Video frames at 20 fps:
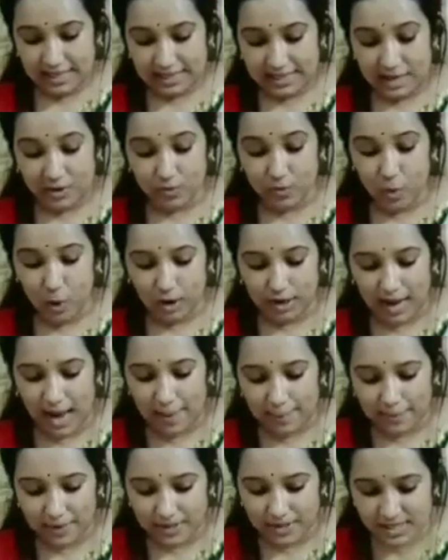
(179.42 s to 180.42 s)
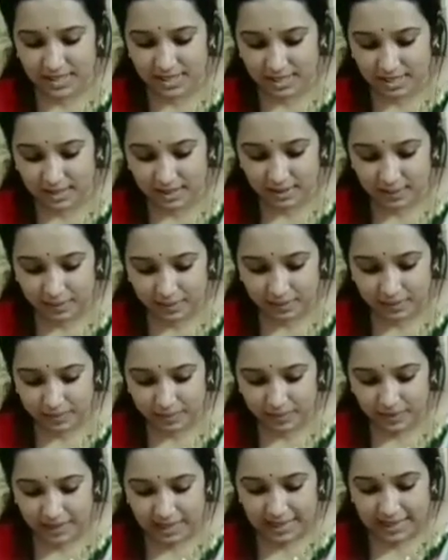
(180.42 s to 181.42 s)
Then what happened? See,
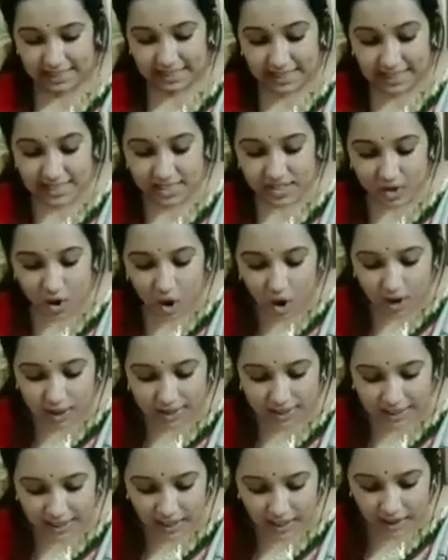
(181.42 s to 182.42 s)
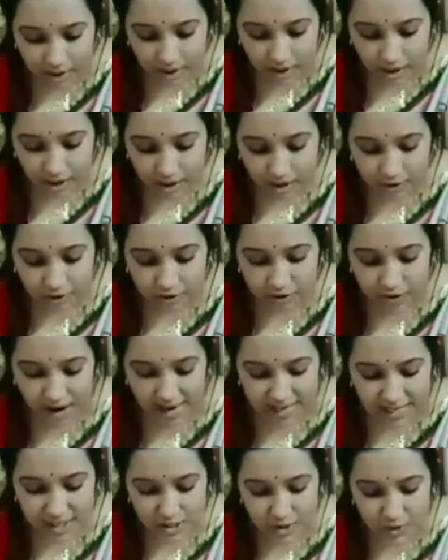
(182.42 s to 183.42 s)
they saw a deer running